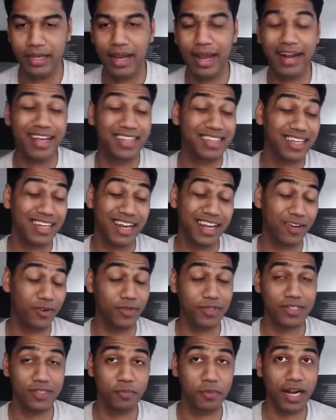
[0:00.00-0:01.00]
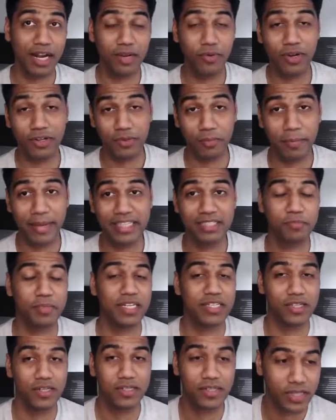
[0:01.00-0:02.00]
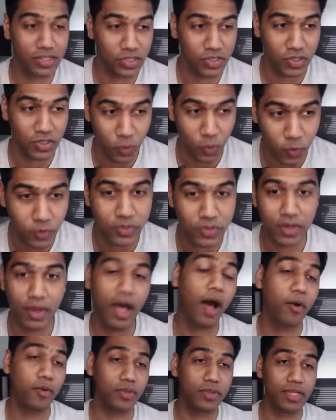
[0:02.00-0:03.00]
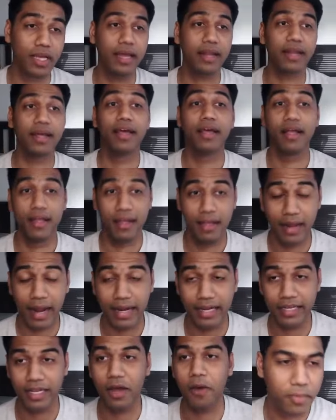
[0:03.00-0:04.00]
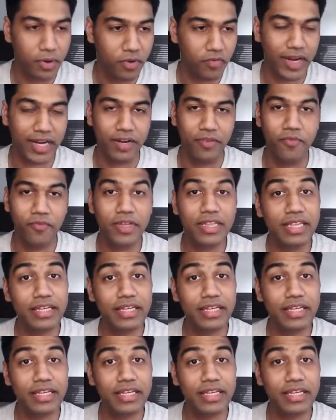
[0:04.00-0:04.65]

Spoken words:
And I think, like, this is probably one of the best presentation tools out there right now. Perfect. With